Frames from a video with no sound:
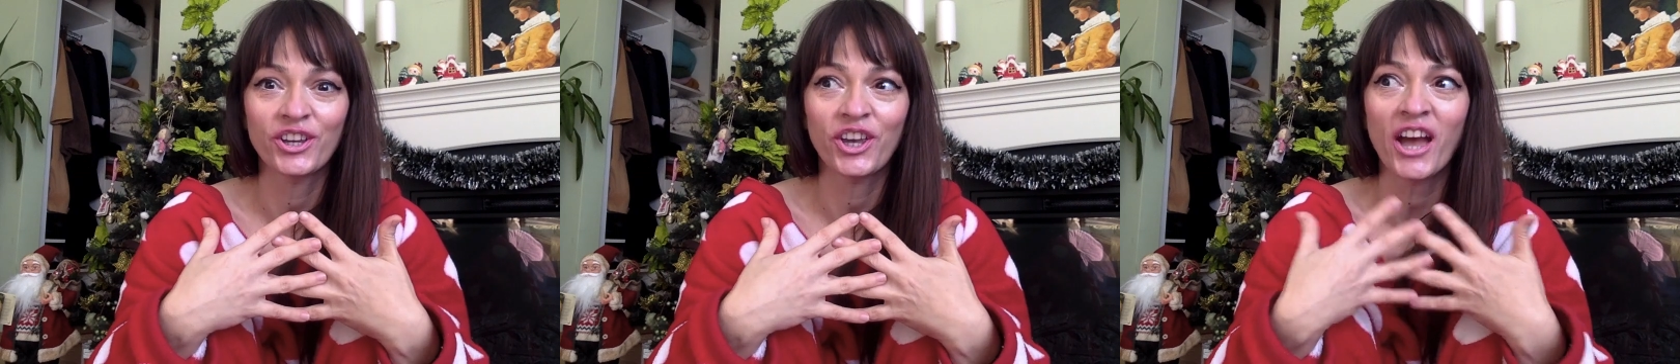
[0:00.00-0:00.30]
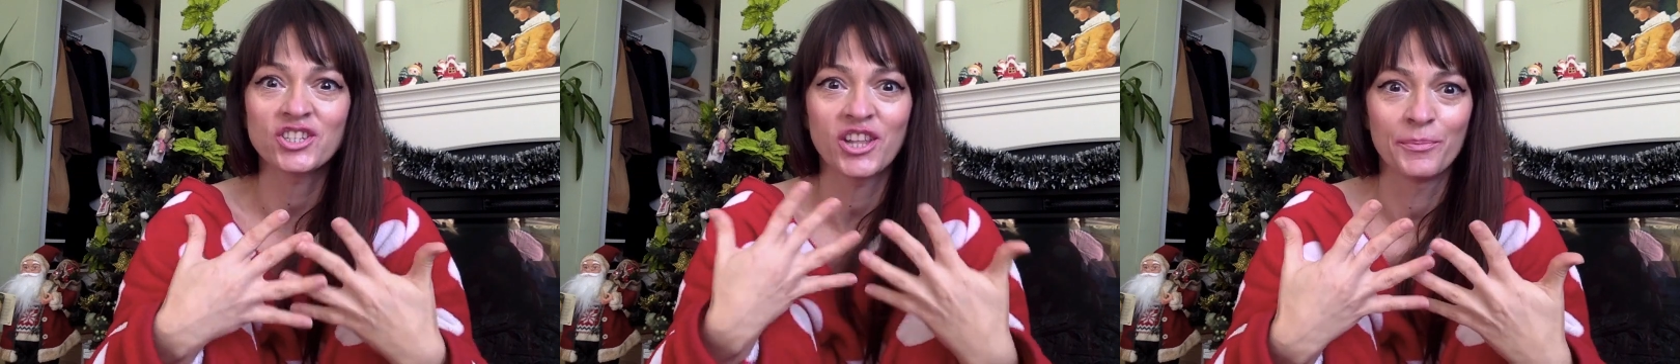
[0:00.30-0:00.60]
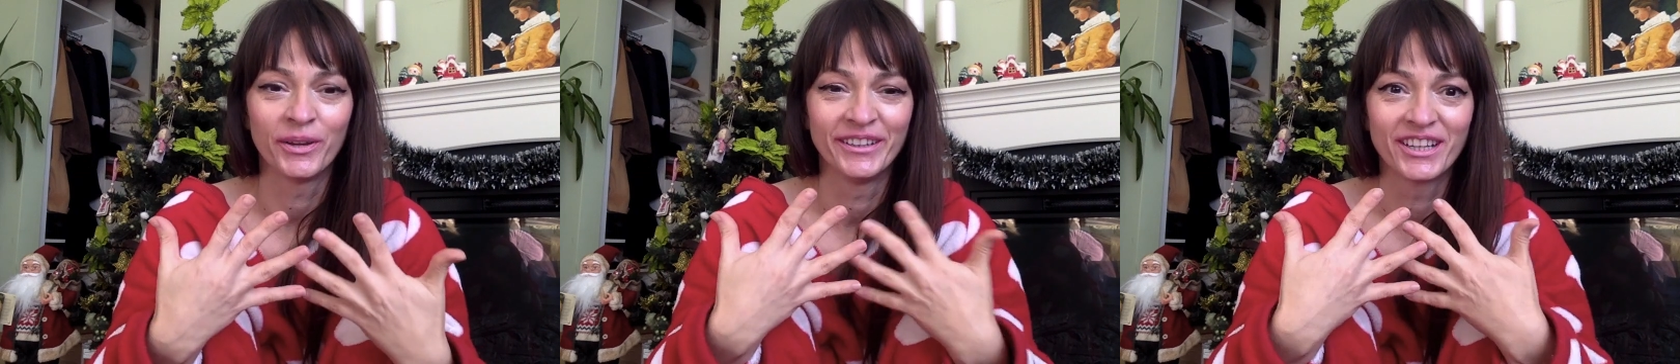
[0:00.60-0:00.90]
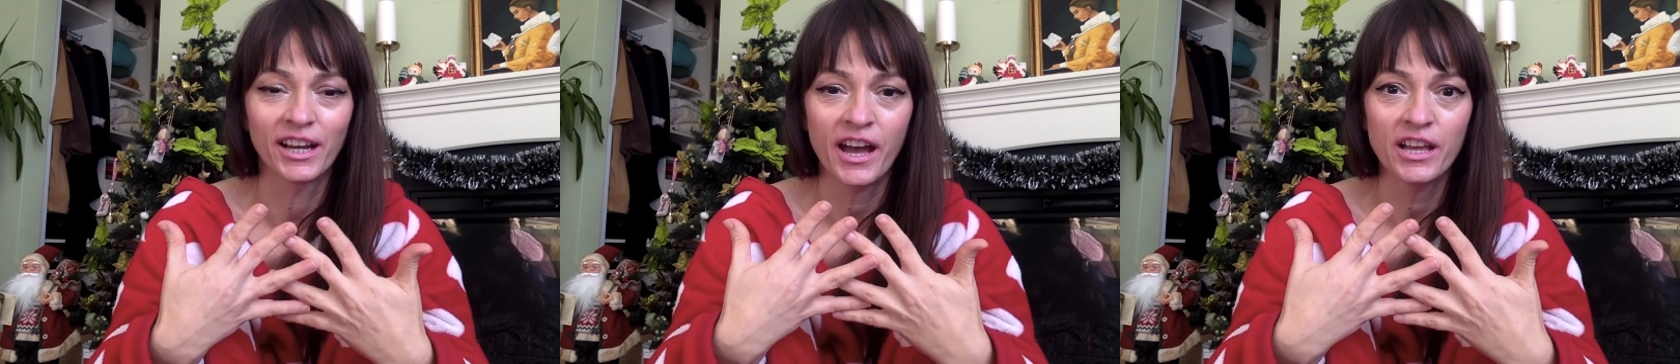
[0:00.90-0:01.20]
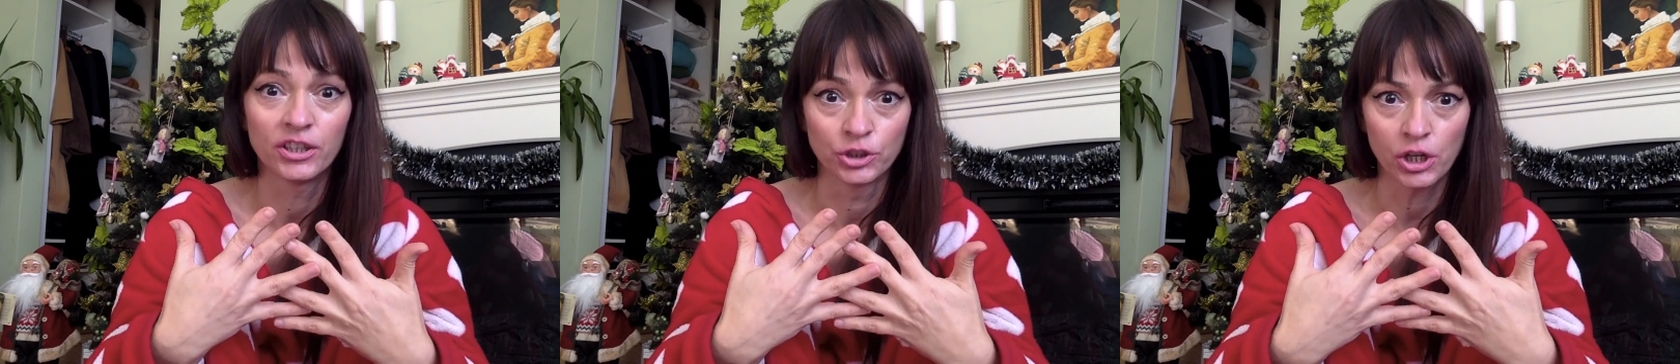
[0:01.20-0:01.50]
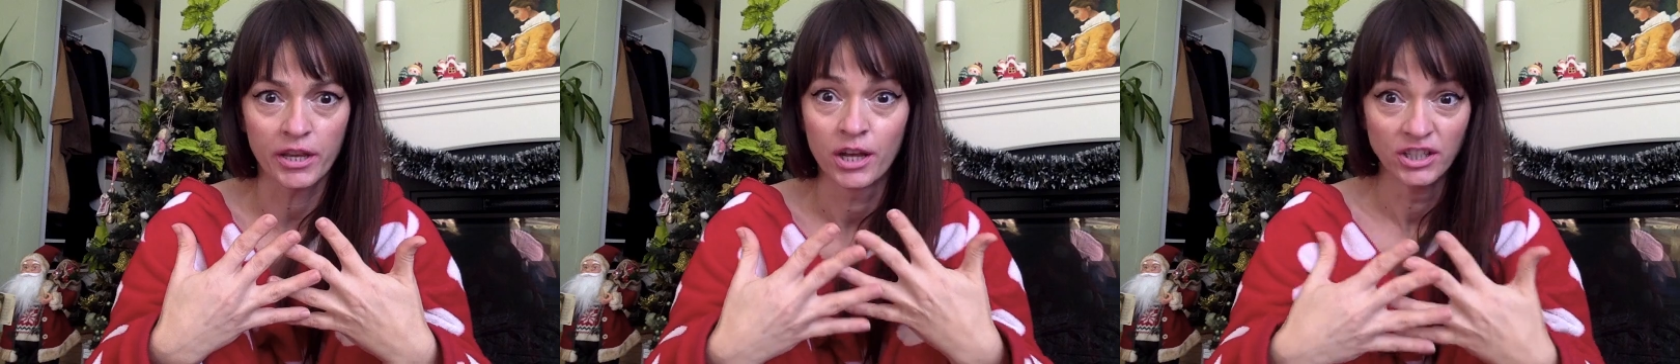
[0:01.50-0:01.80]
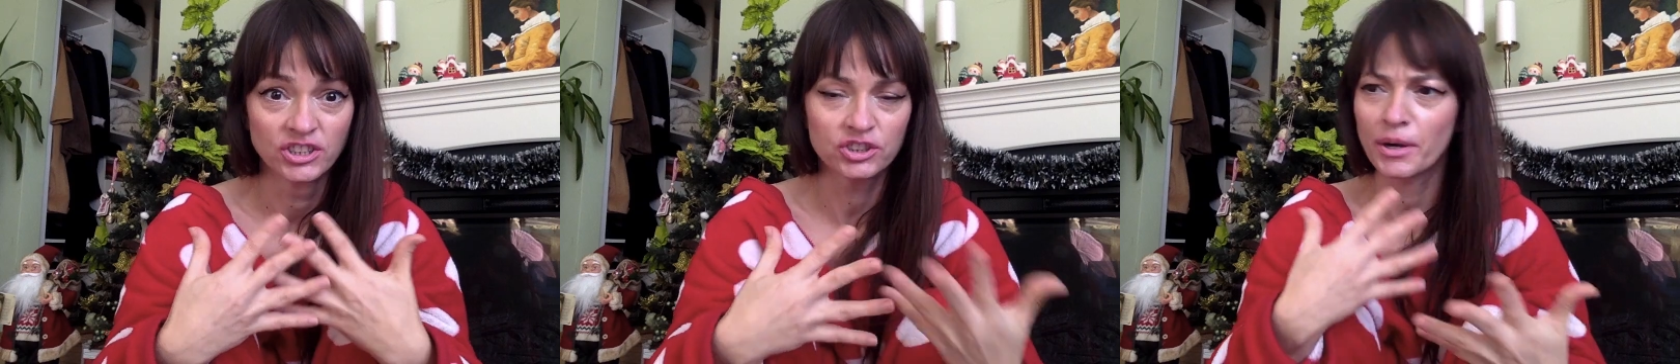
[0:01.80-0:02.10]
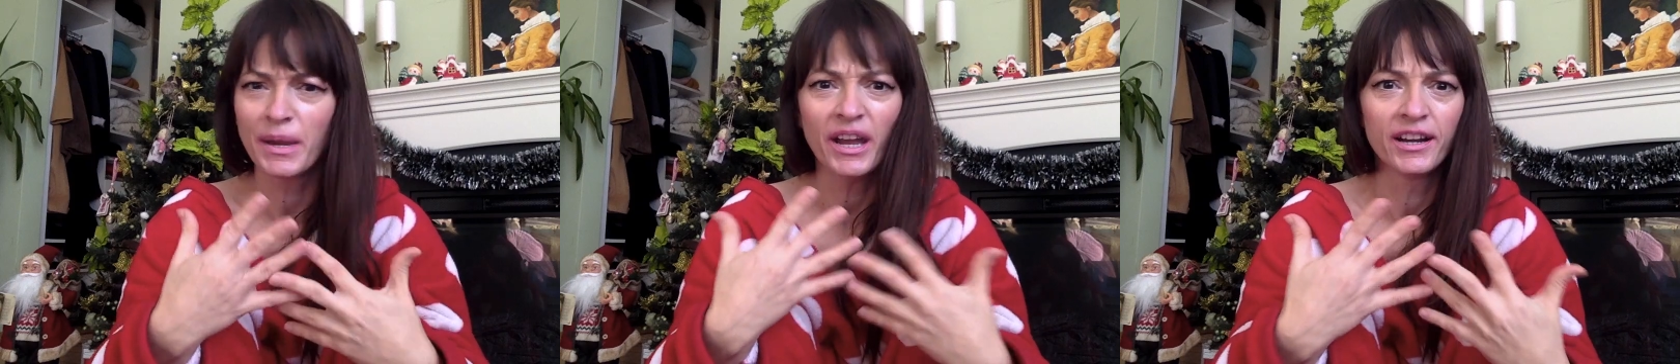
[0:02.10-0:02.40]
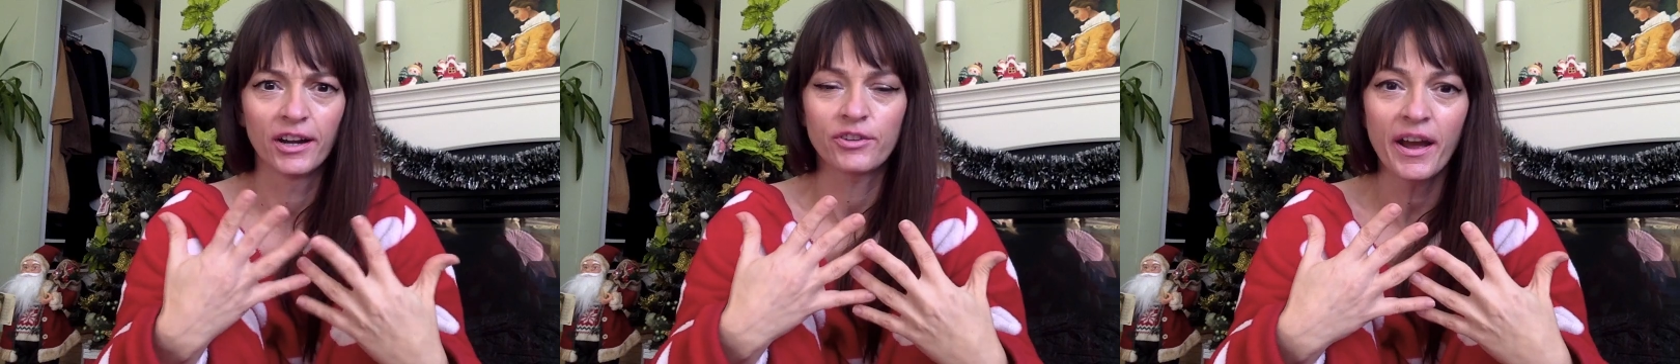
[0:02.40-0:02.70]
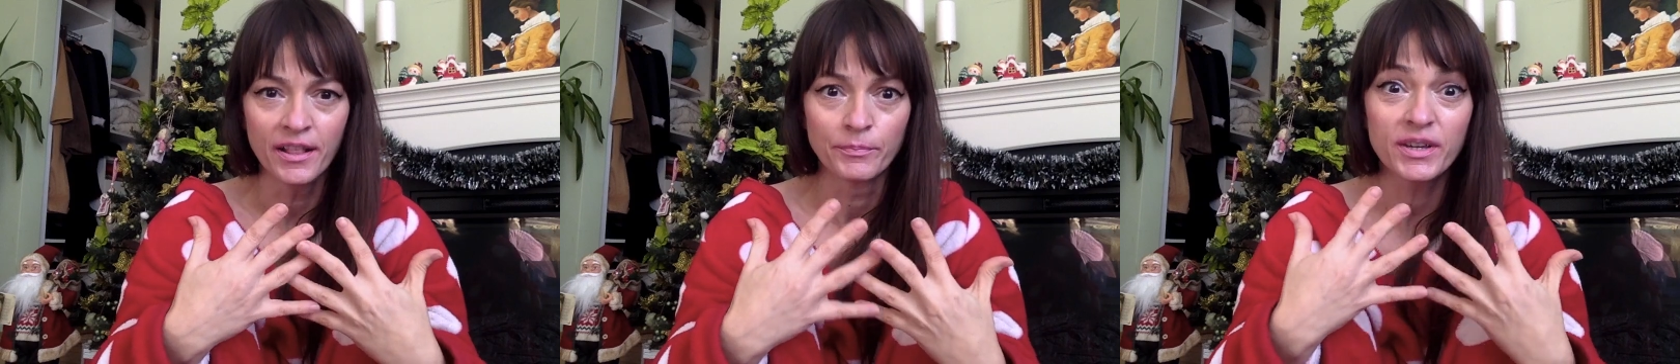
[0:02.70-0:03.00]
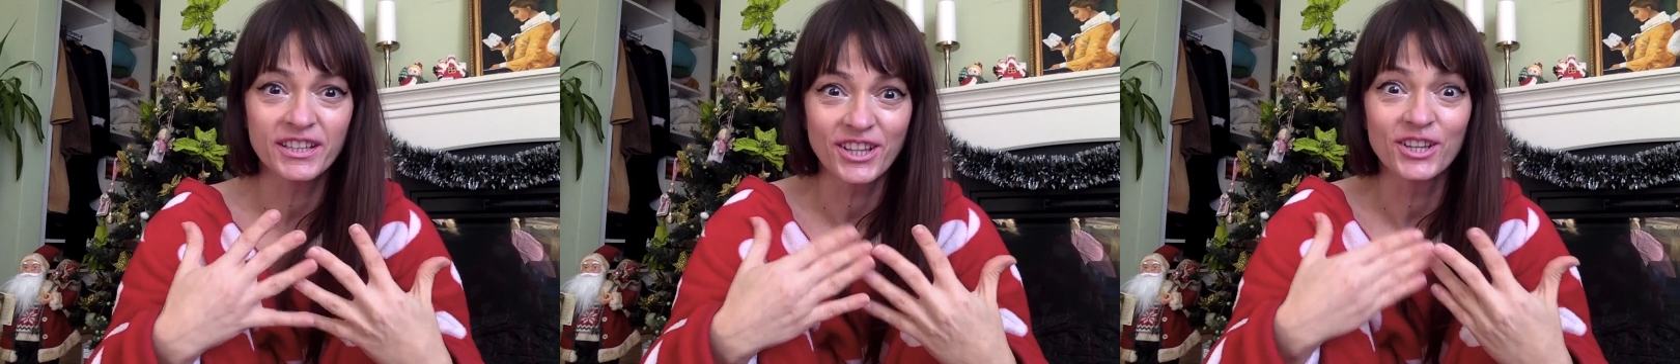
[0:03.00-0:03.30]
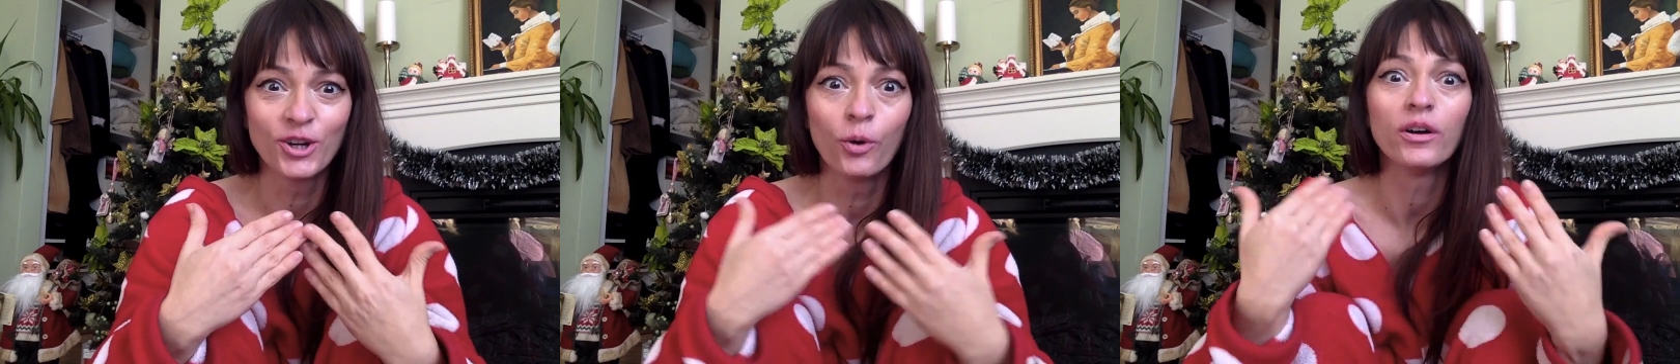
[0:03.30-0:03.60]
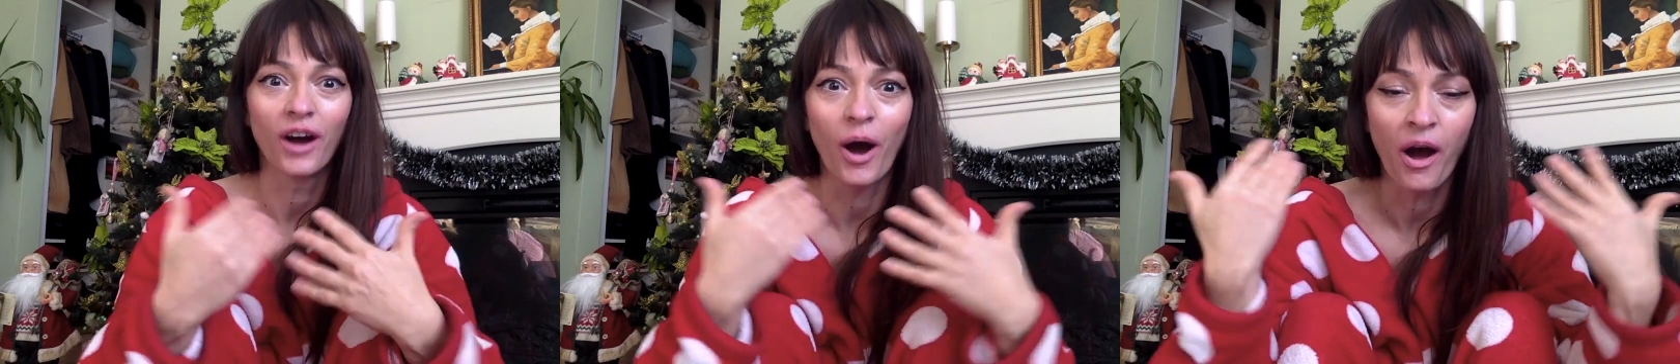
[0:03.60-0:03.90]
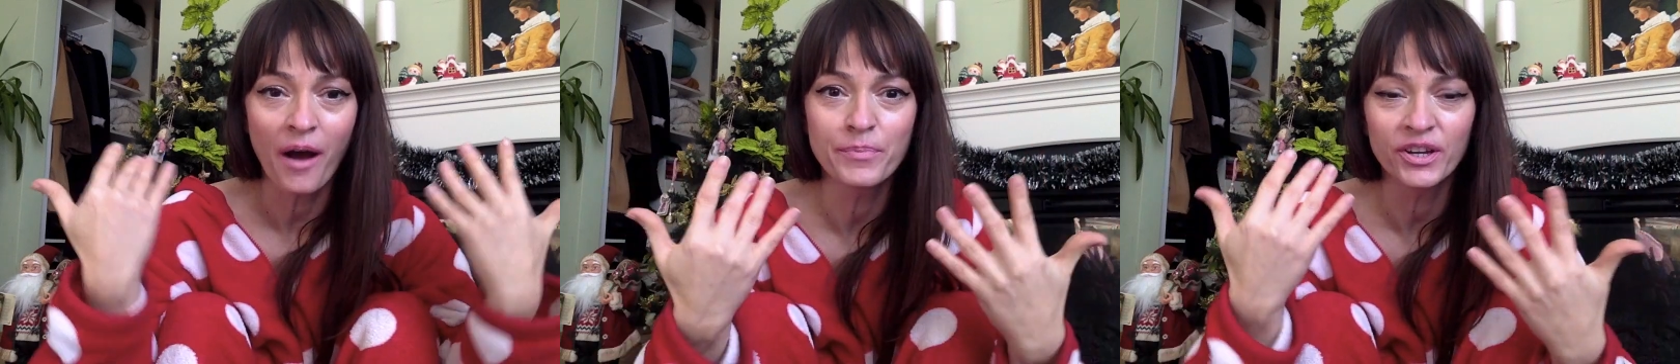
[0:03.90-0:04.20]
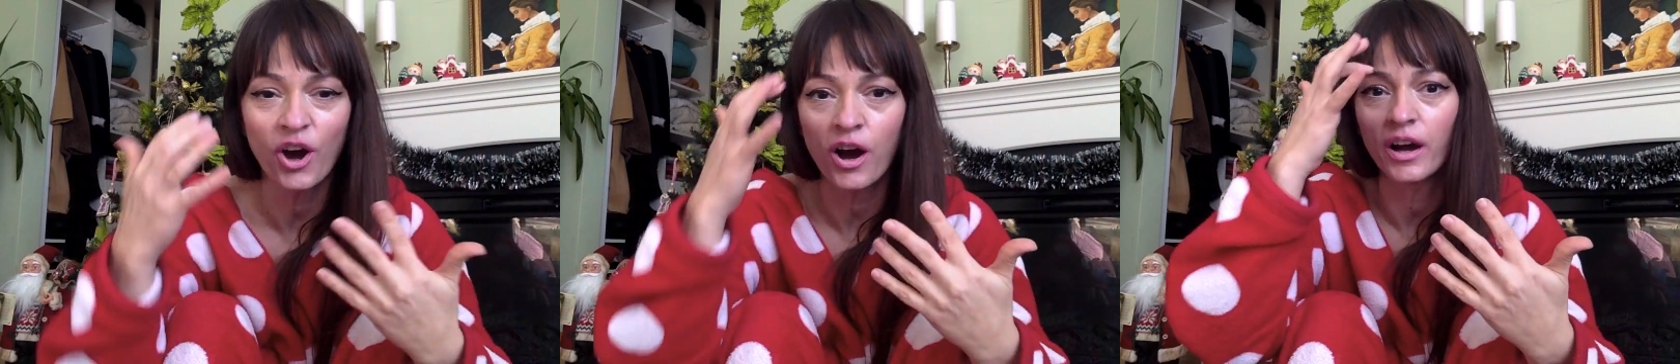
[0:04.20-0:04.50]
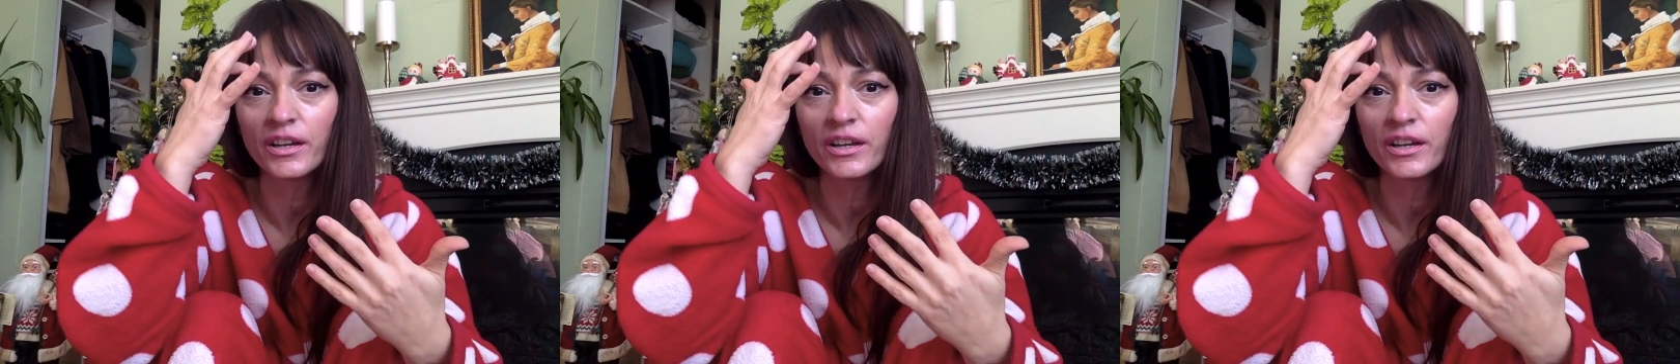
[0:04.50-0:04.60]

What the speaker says: catch them in their lie and they're like screaming and not right, because they know I've been caught.